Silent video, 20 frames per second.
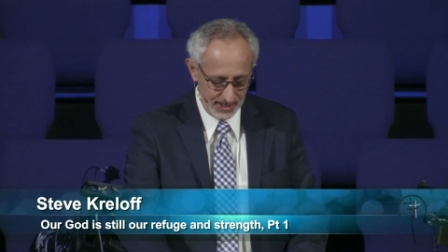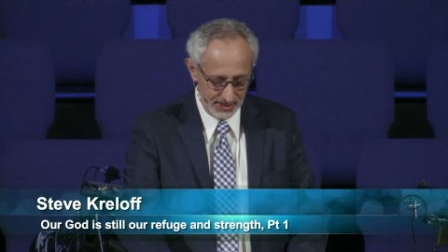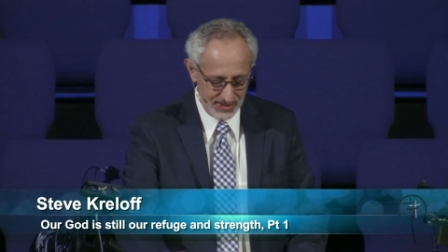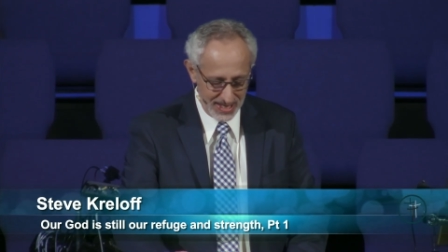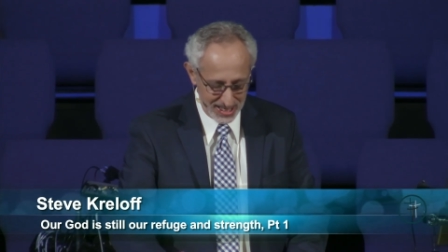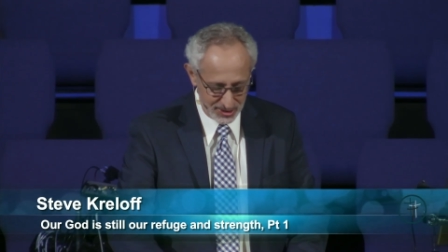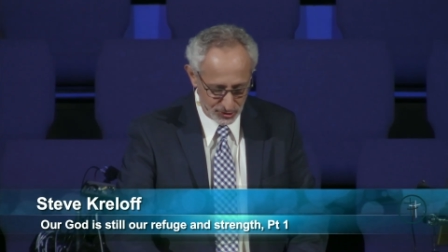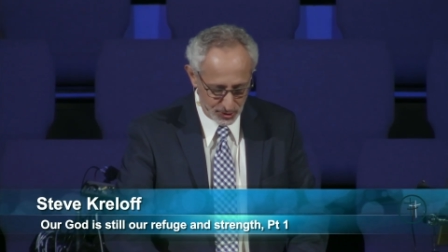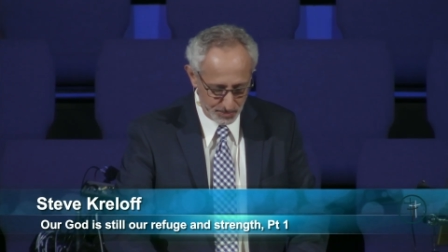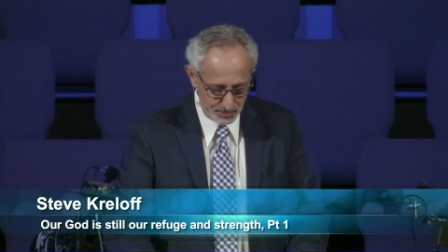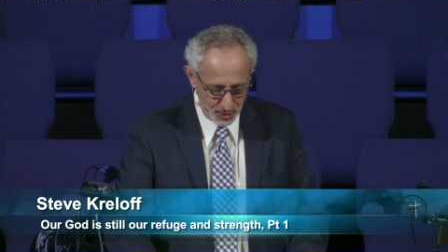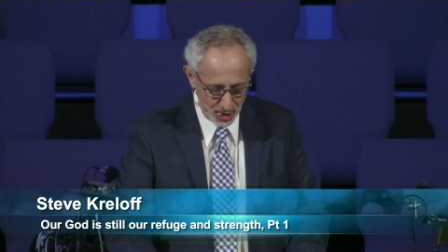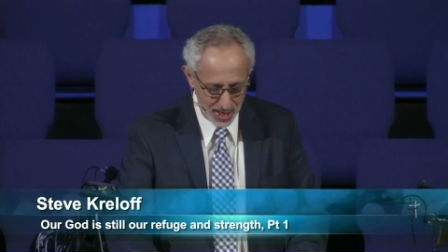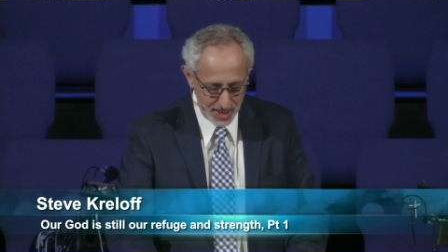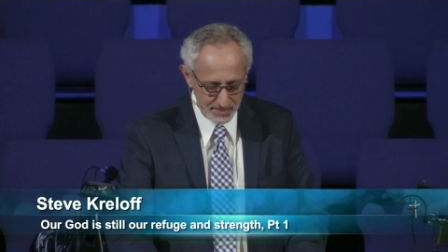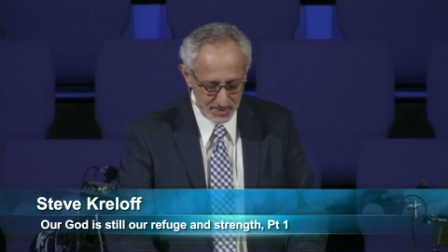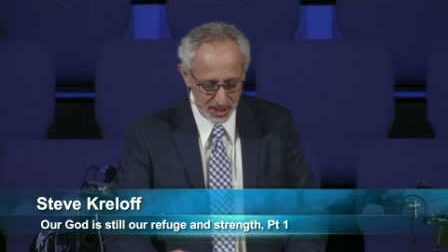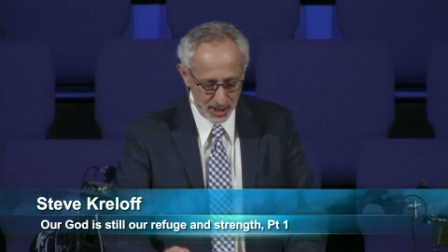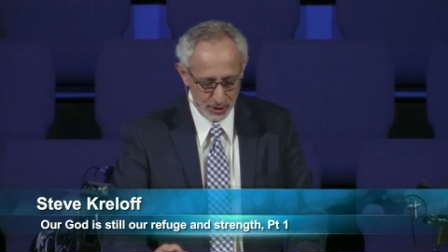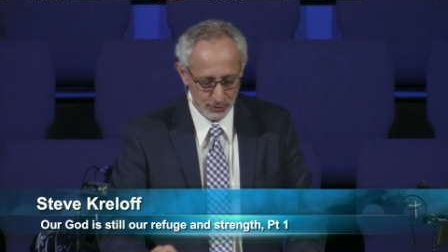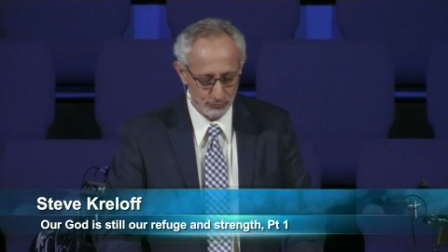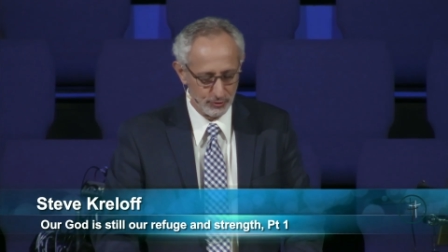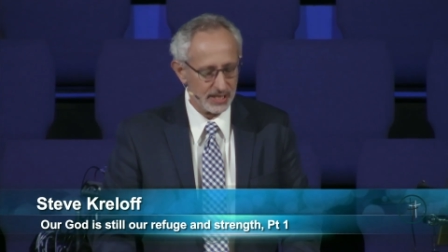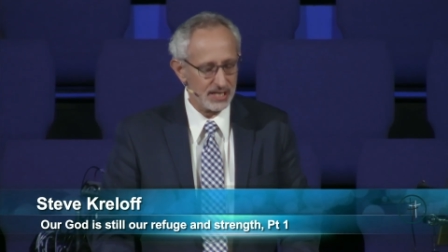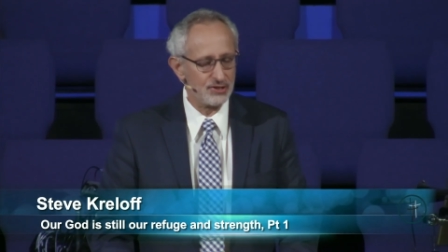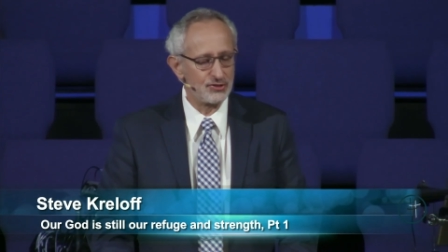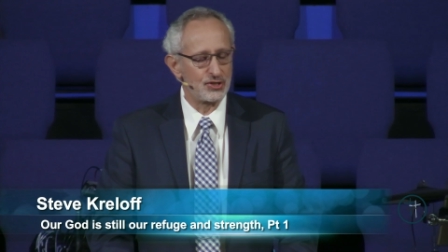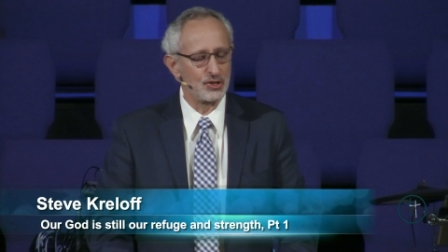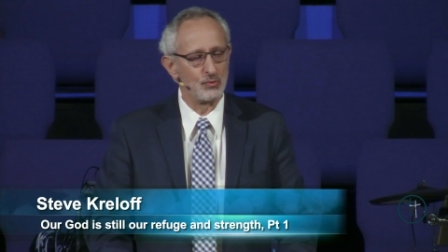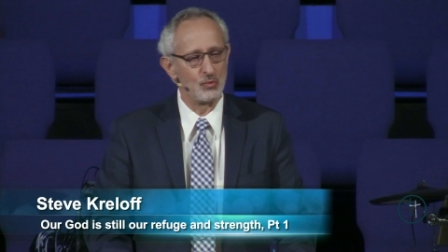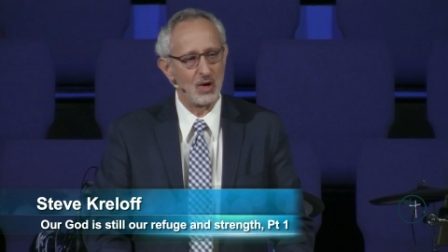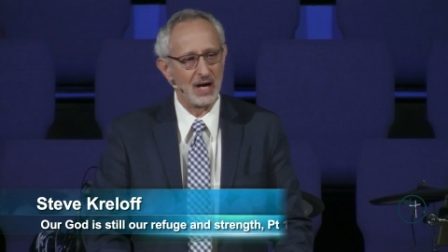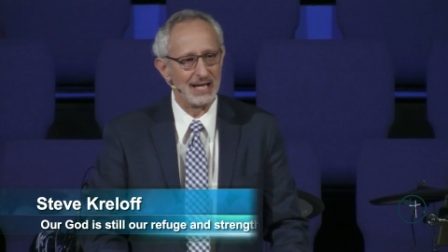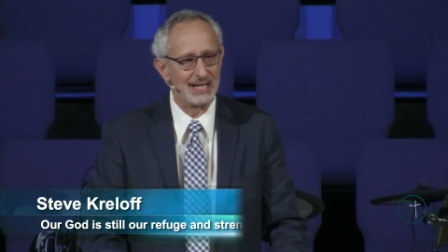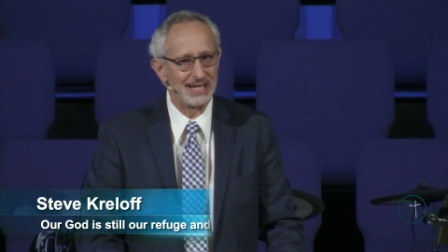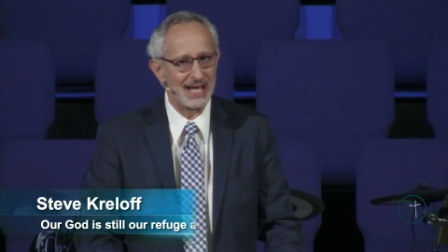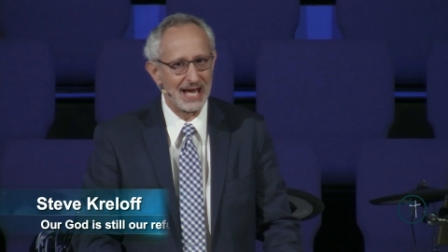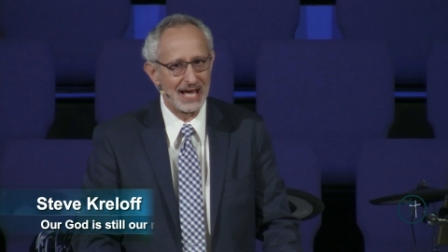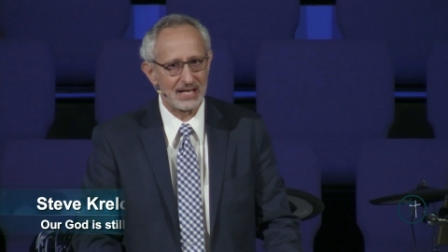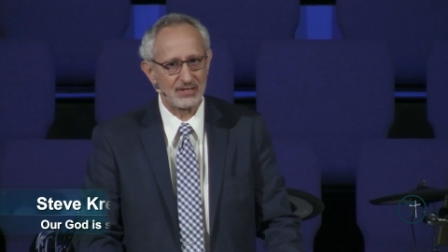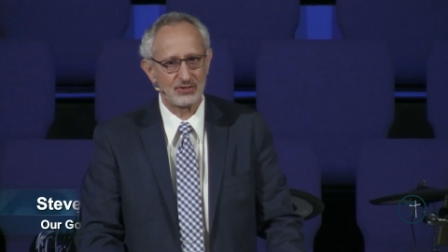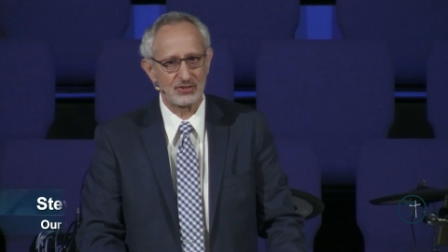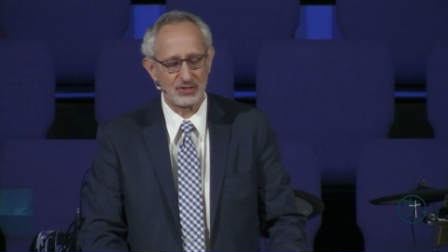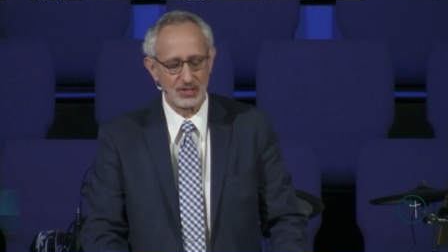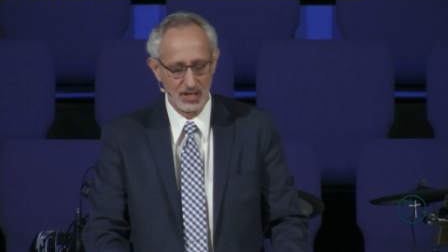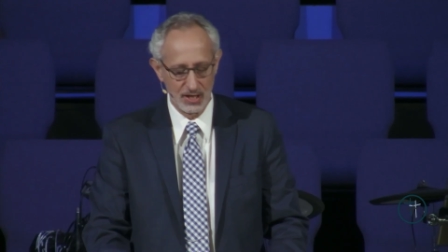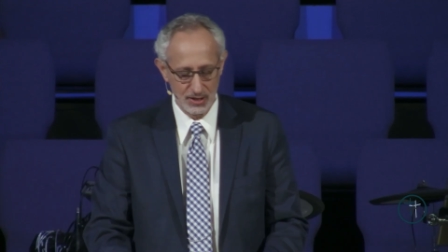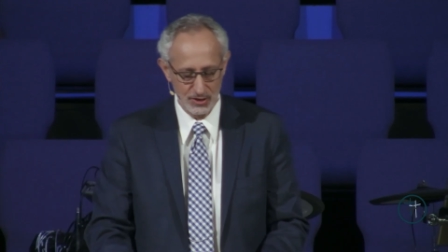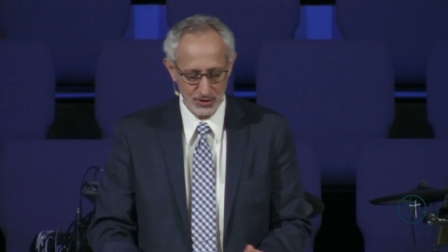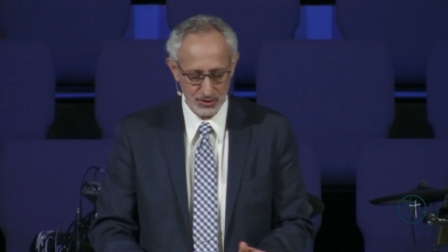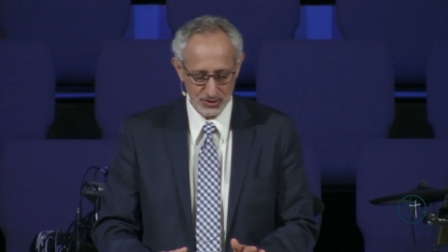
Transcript: And that's the primary reason why last